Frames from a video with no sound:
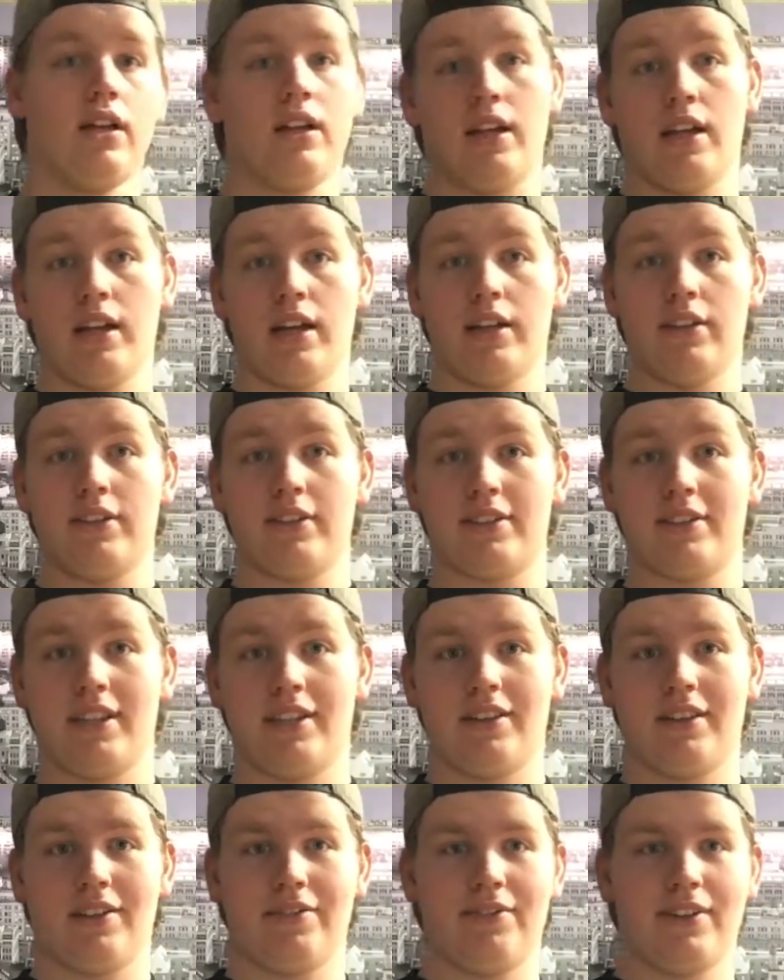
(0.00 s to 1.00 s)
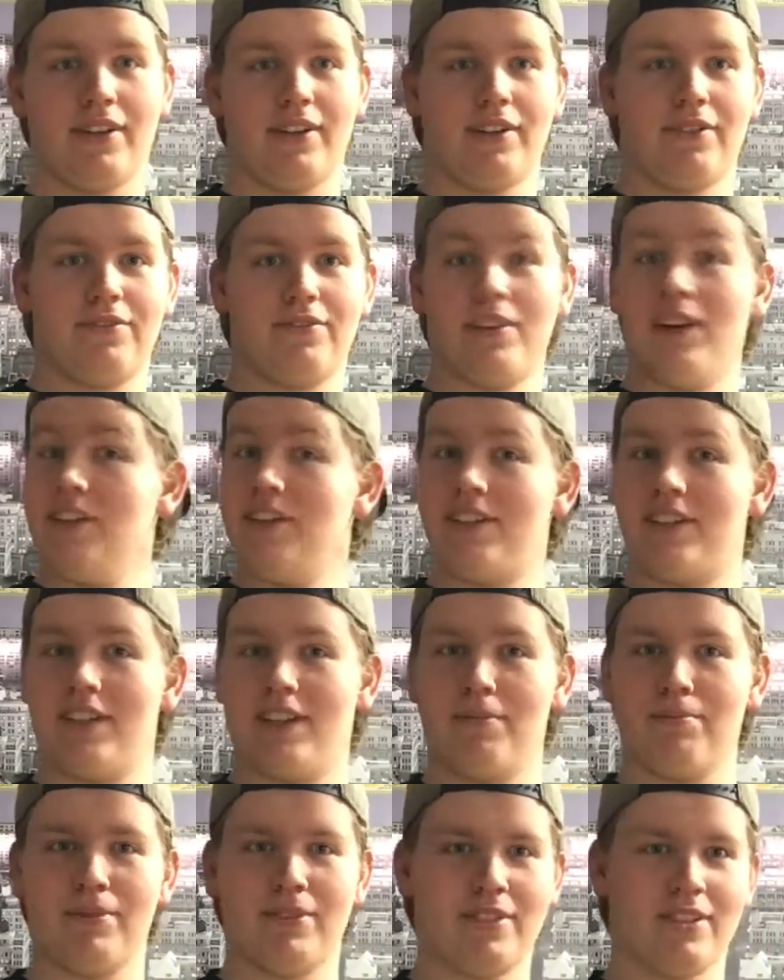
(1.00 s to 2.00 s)
the Sunday Video Fun
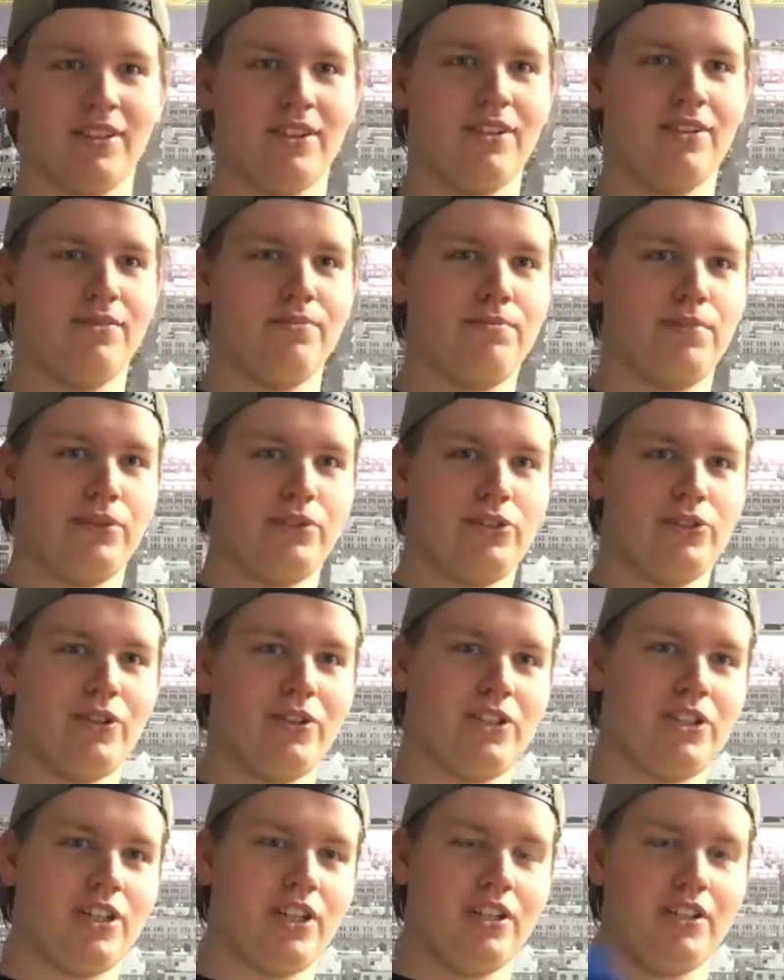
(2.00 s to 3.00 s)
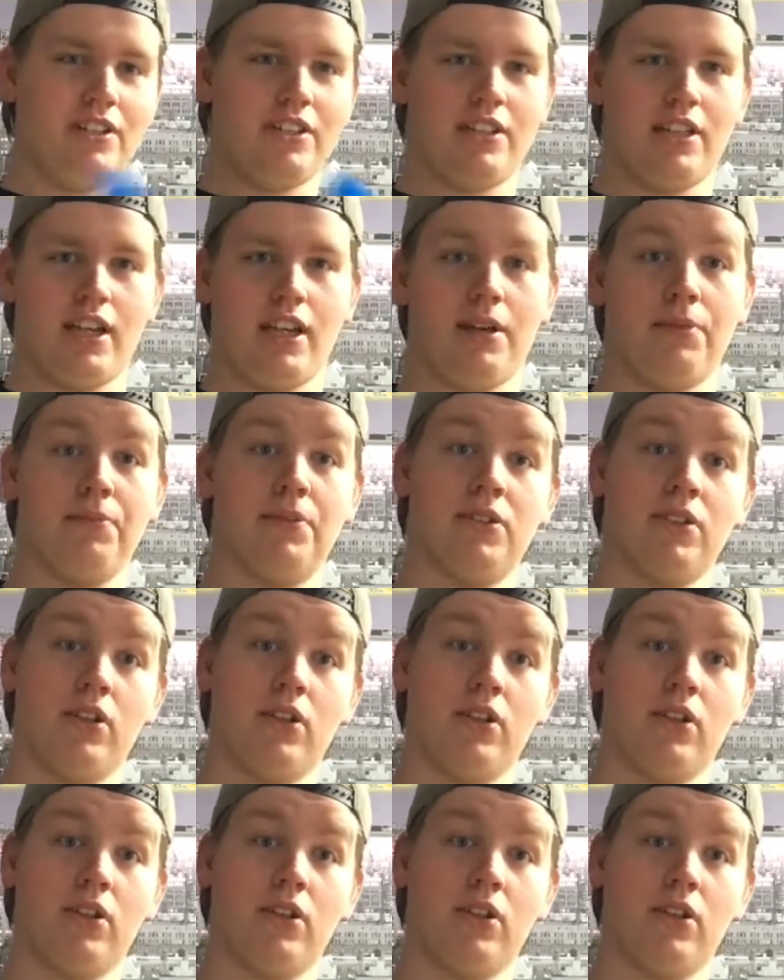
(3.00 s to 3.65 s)
Team, so Patricia and James,